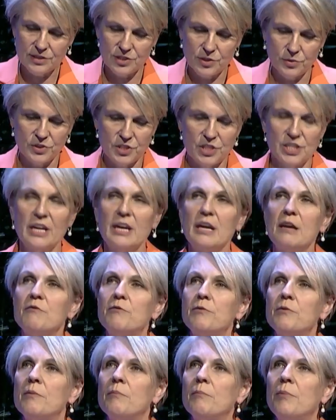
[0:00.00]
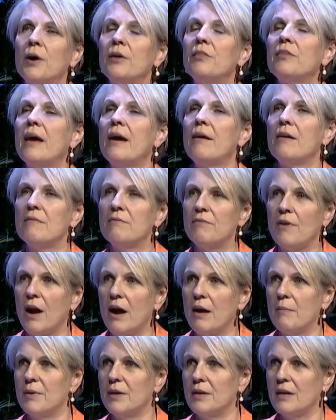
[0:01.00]
achieve both our
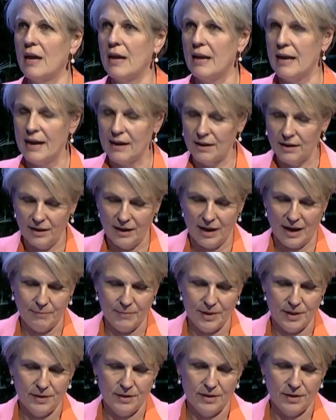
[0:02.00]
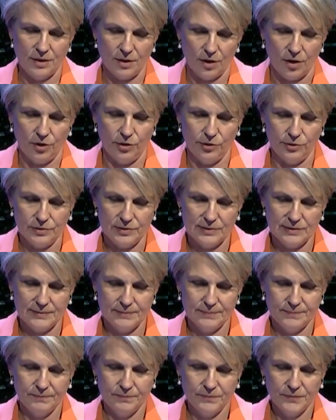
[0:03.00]
environment and our climate goals.
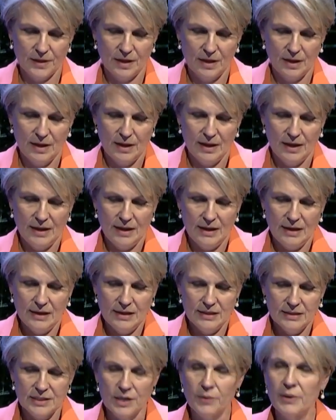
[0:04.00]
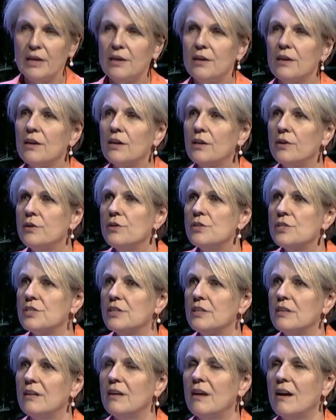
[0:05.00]
So in
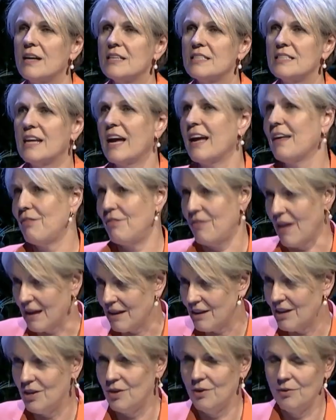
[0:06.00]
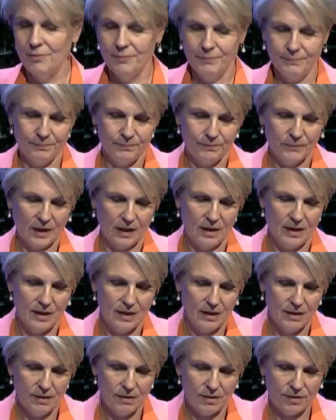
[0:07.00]
conclusion, I say thank you.
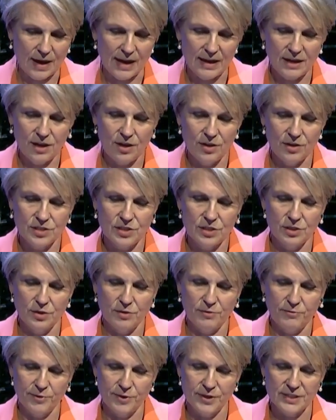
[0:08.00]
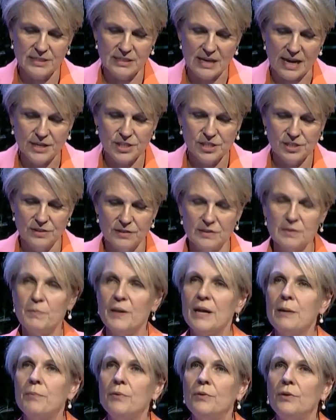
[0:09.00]
Thank you to the First Nations
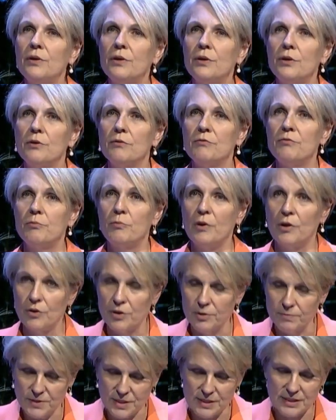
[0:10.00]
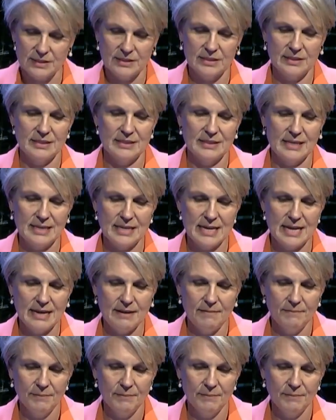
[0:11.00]
people who've welcomed us to Sydney,